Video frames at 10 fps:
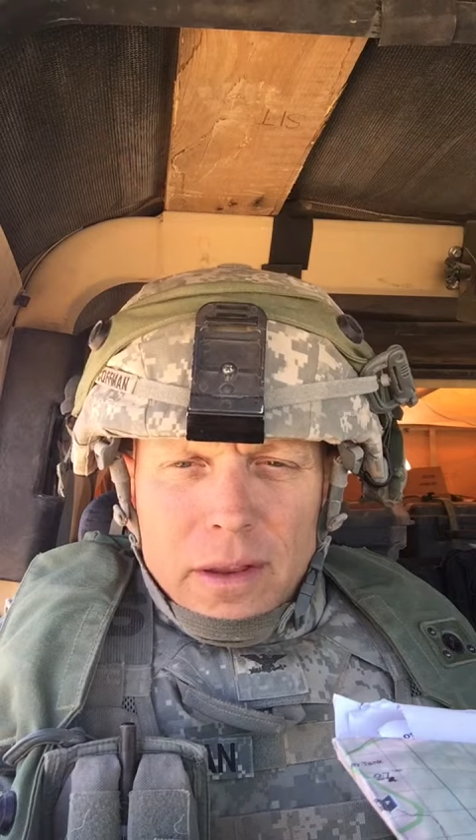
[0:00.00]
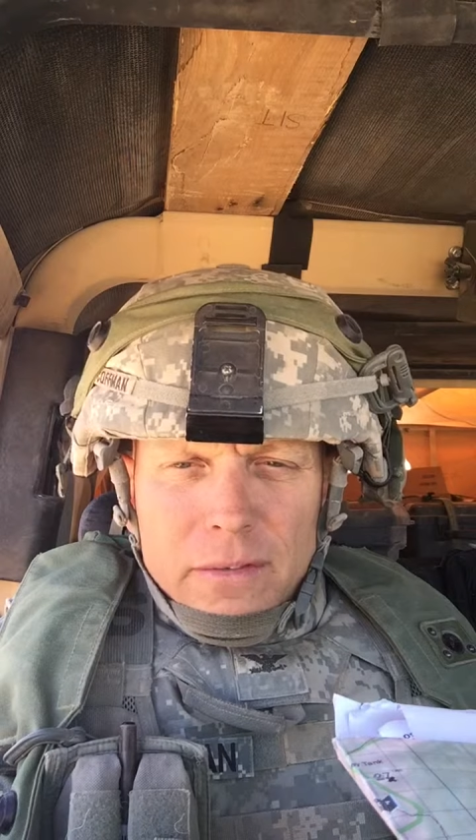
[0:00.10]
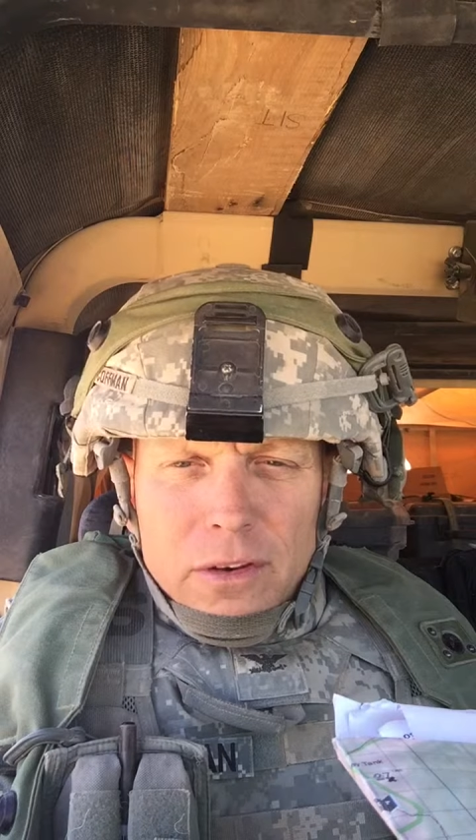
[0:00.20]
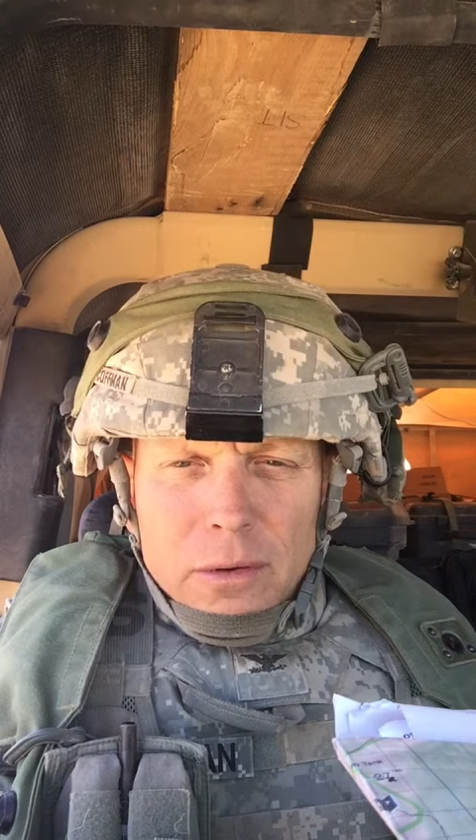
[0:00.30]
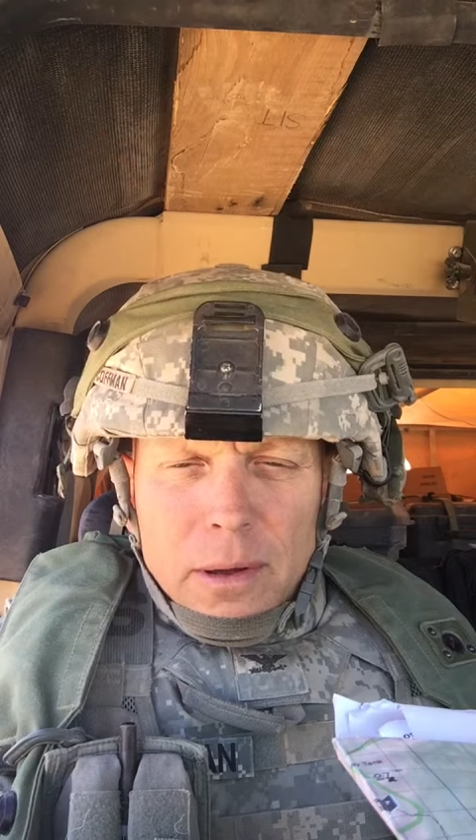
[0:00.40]

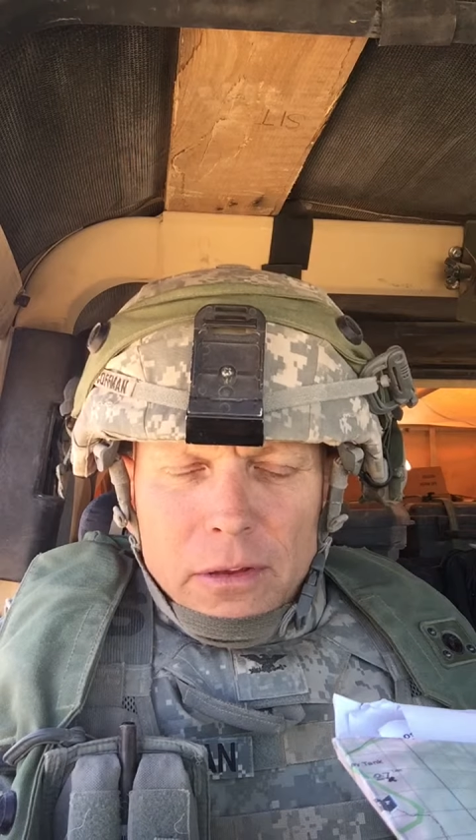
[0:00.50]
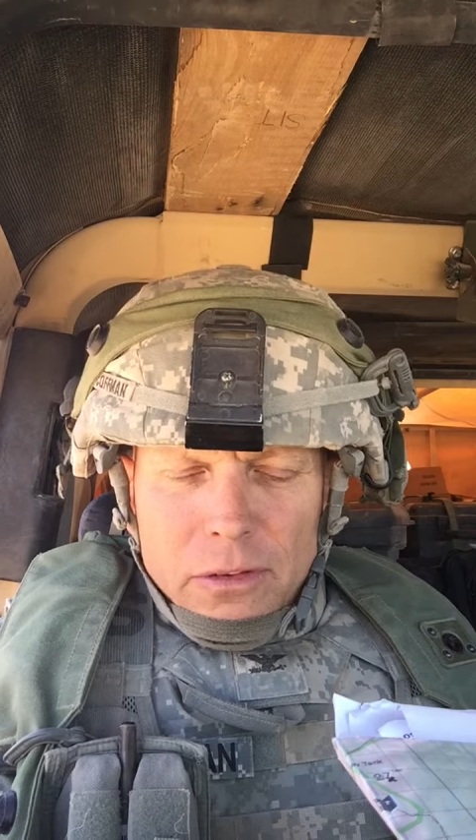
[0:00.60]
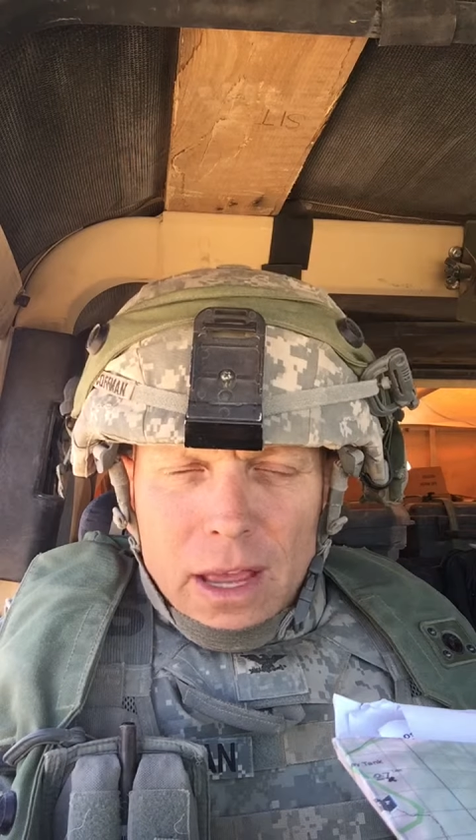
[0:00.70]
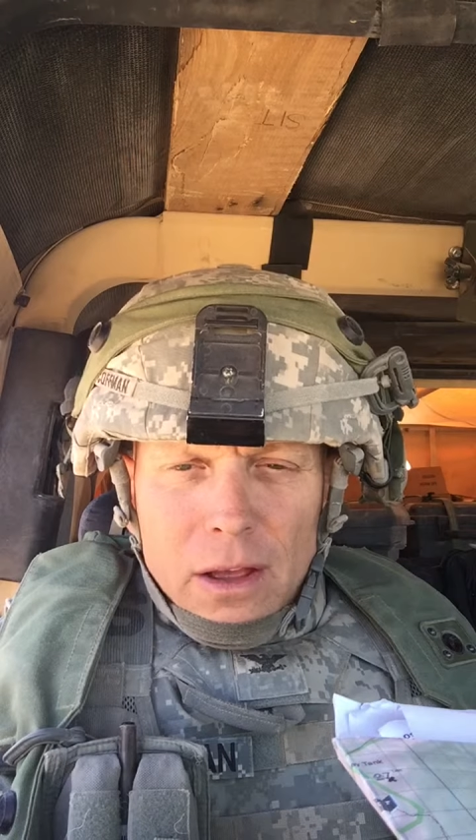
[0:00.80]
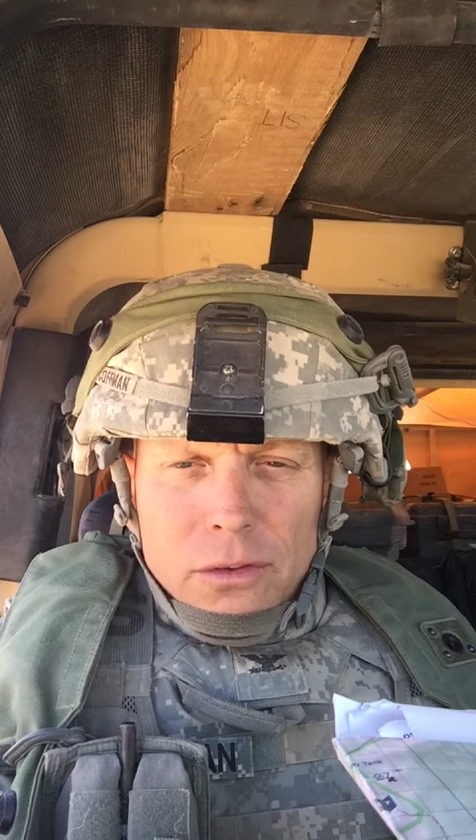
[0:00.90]
given to you by the
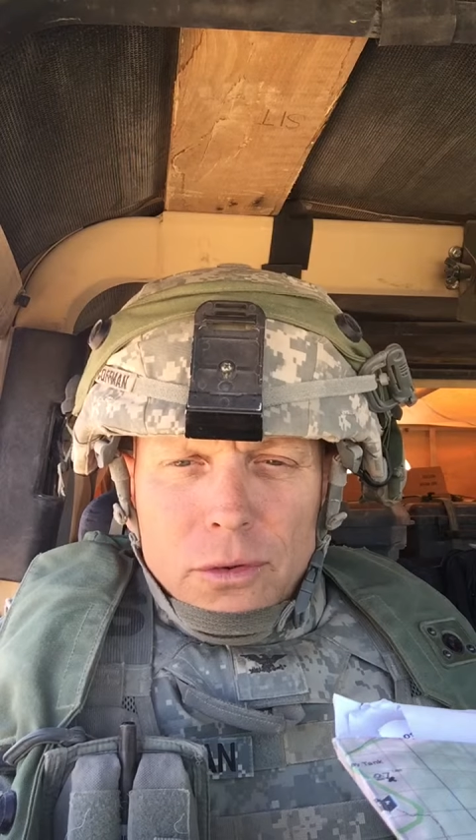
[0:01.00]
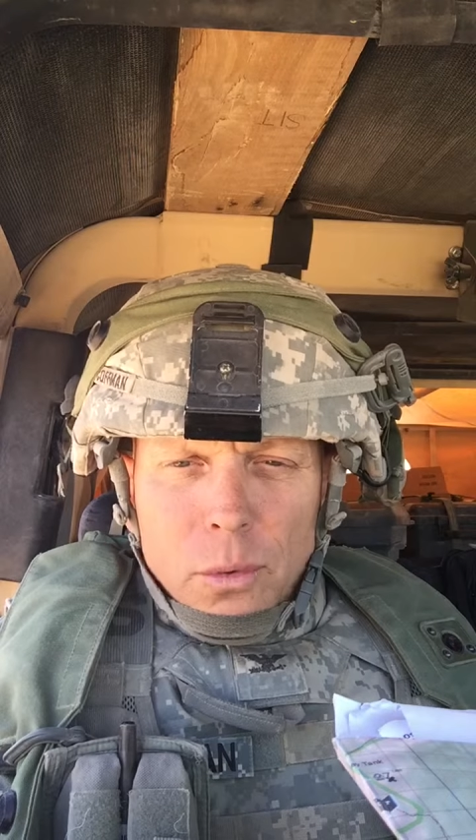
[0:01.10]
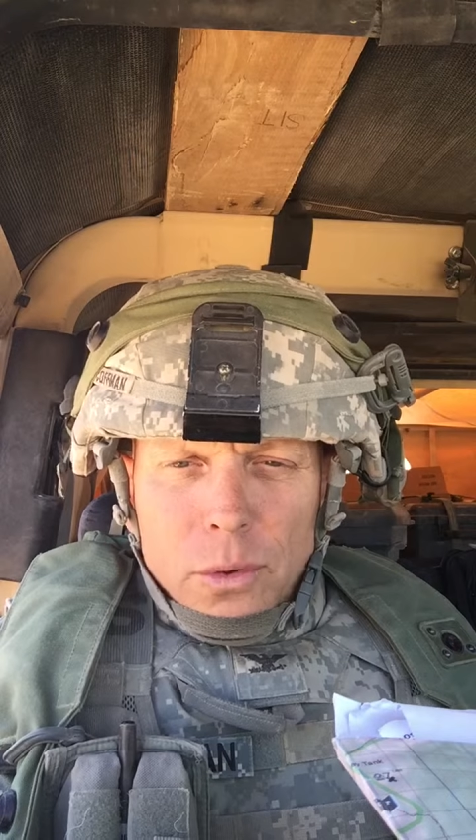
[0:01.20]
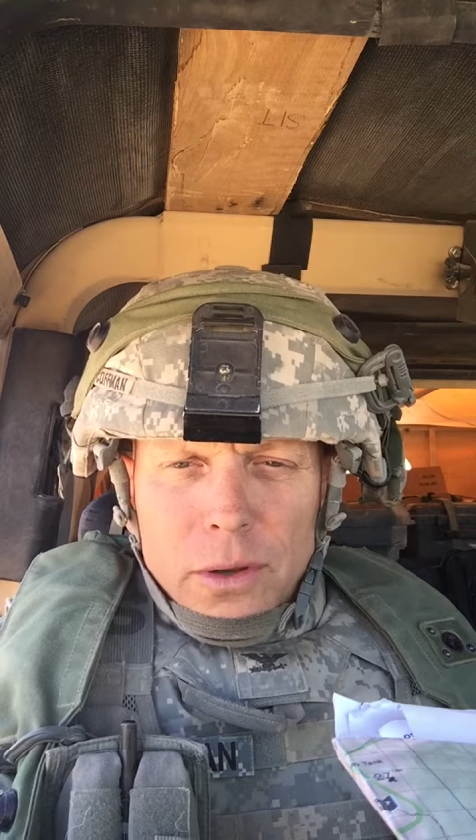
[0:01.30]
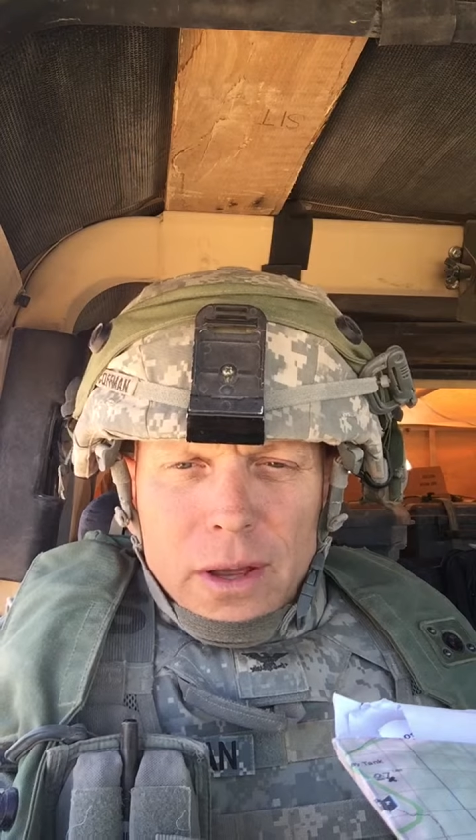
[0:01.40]
scouts
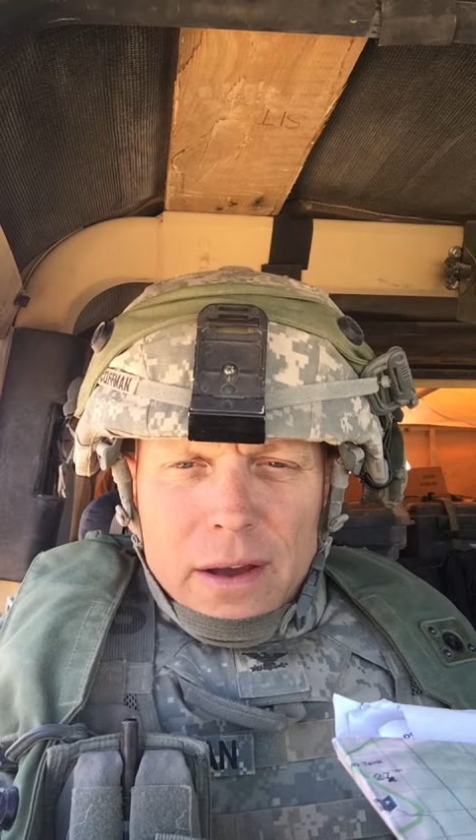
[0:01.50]
or you